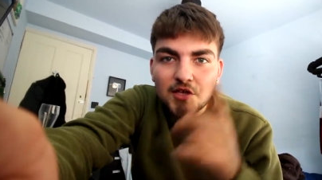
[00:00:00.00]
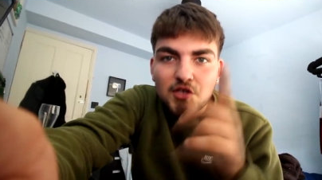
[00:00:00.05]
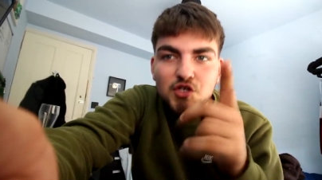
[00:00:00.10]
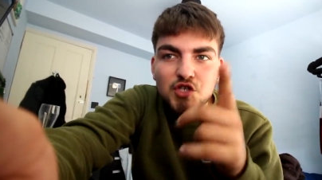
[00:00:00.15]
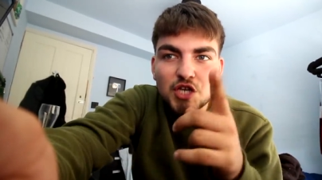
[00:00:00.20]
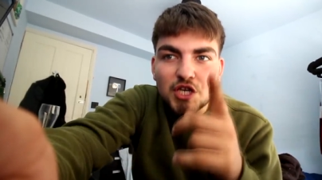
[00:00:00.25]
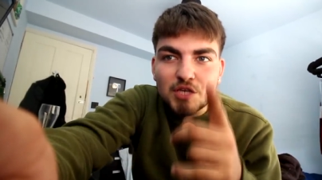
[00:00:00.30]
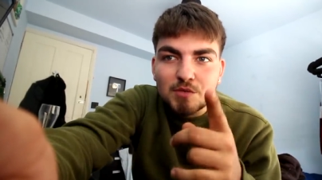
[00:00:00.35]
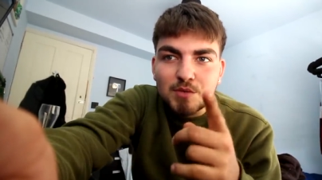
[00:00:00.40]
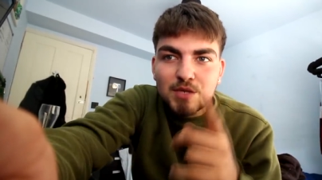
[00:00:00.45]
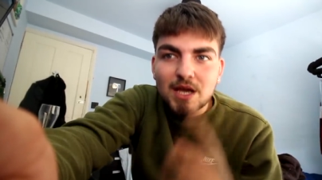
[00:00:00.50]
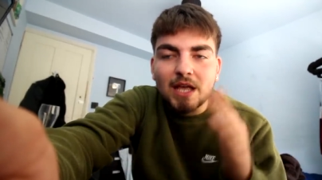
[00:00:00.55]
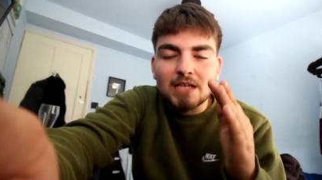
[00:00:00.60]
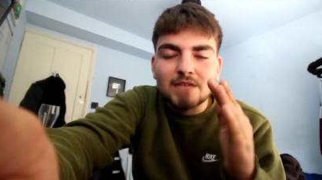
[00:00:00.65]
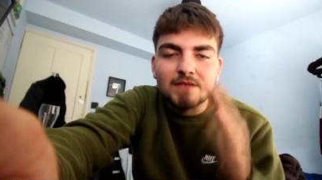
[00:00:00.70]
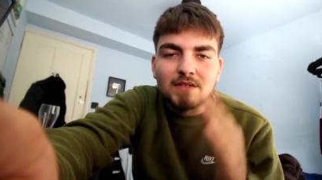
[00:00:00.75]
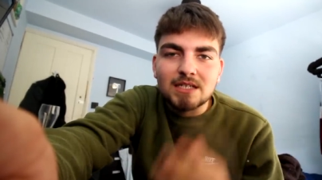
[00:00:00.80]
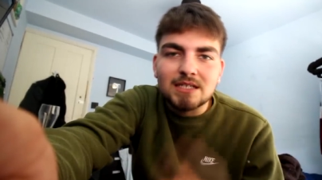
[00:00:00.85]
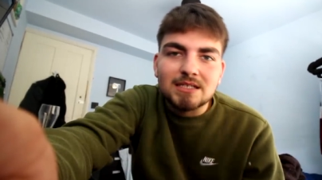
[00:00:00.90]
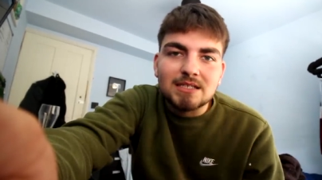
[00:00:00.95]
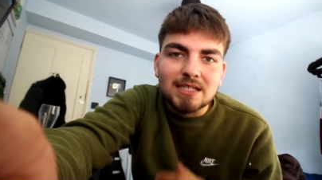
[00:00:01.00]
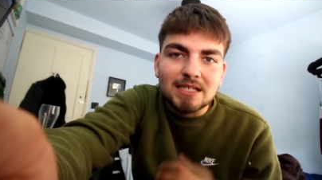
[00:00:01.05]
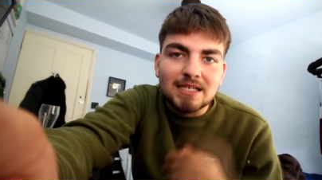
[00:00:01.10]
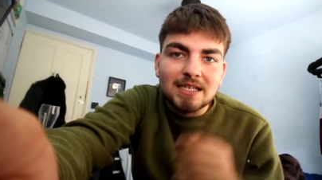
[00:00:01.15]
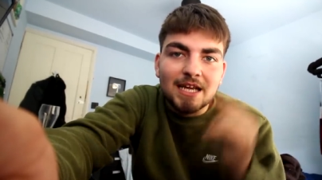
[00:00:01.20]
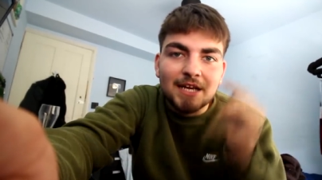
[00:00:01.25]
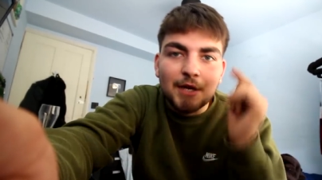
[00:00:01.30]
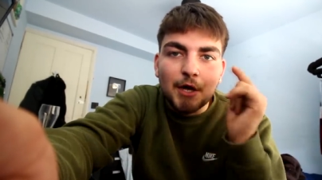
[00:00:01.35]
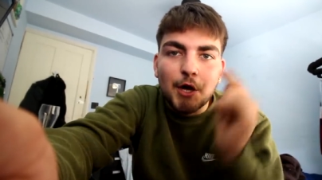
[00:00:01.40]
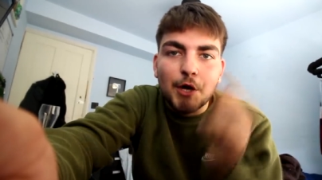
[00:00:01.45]
6pm. Thanks for
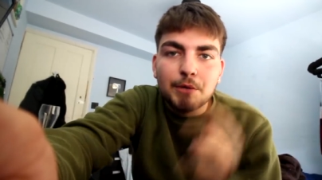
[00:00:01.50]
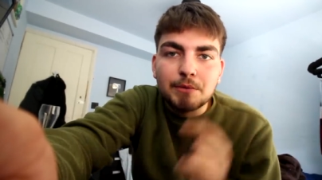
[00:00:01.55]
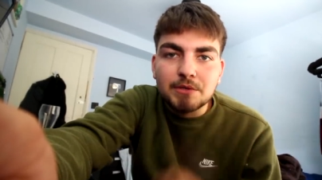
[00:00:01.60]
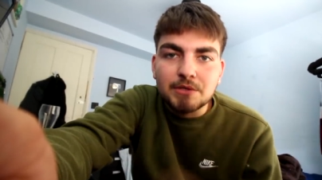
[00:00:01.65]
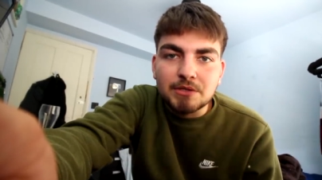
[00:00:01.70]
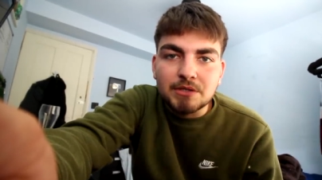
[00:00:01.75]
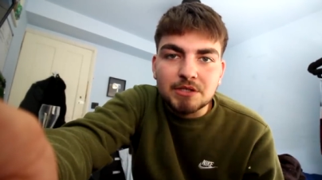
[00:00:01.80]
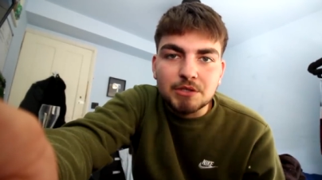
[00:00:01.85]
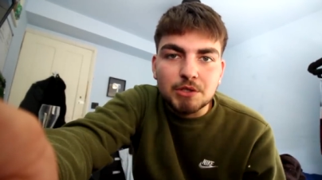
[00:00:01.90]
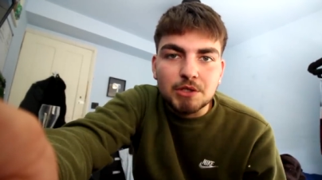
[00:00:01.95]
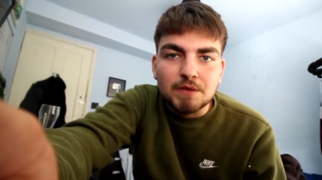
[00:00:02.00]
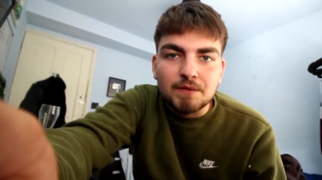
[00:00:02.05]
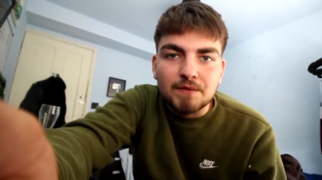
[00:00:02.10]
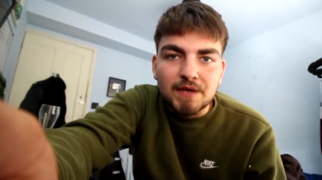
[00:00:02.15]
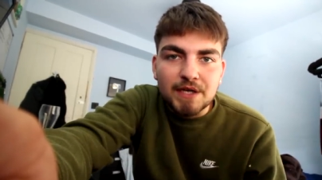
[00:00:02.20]
listening and I hope you do enjoy the